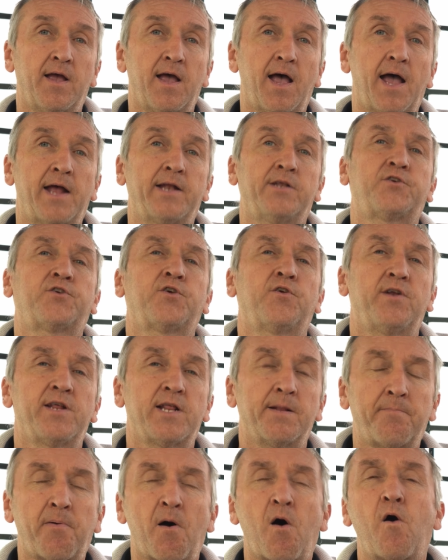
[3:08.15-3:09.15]
and certainly the
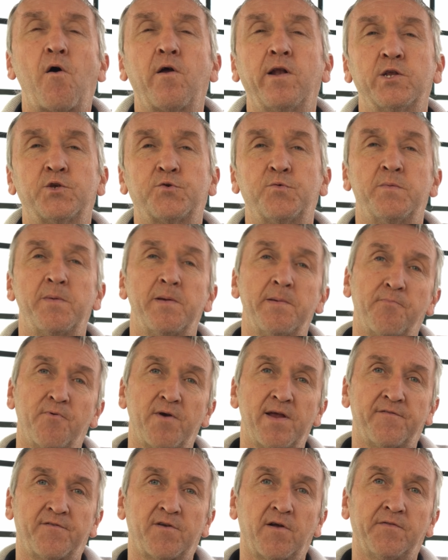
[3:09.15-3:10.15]
pilots would be
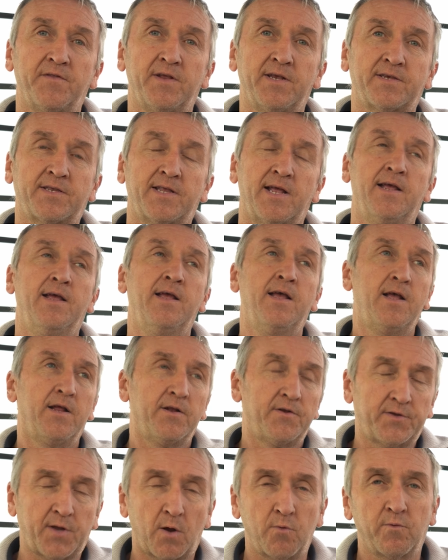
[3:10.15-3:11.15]
briefed on this, that
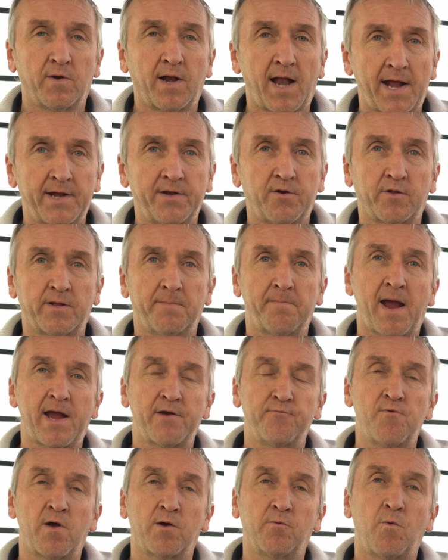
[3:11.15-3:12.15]
don't land on the
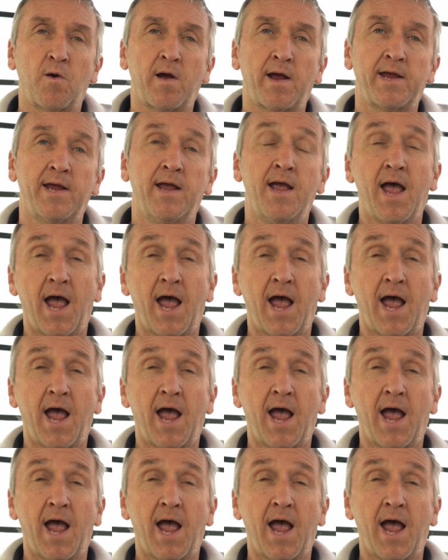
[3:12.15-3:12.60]
main runway.